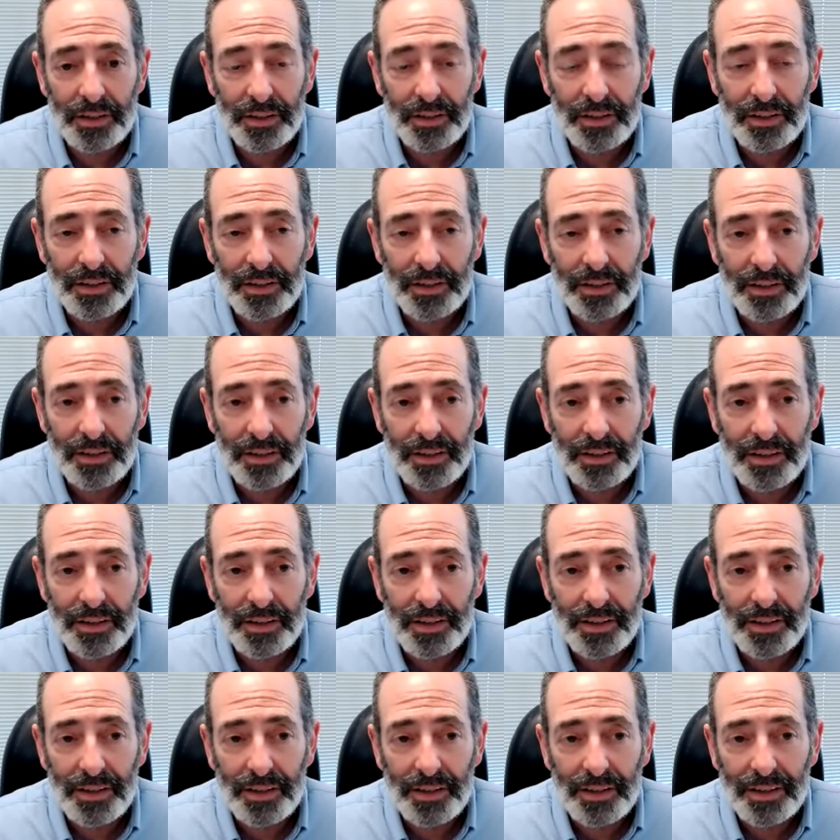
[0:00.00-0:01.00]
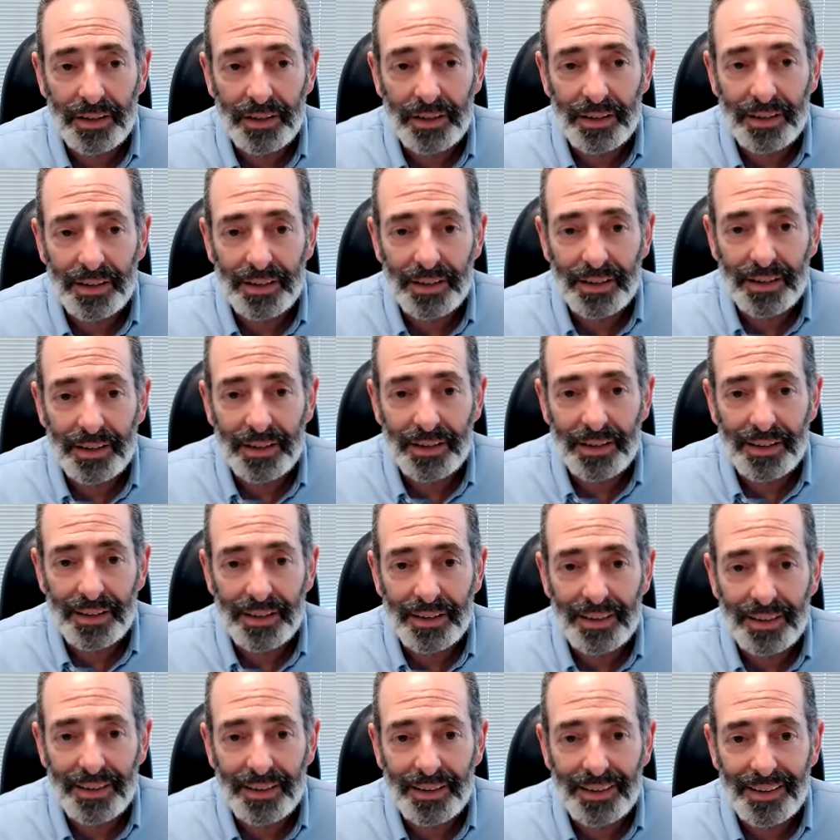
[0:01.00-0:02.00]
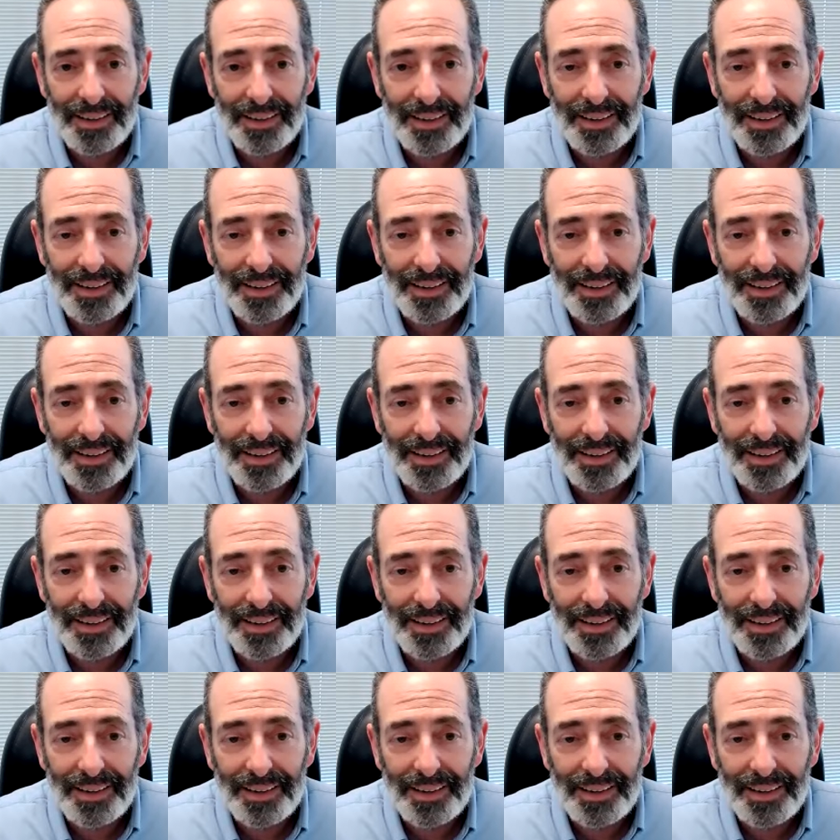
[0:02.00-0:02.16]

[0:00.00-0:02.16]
No one is speaking in this clip.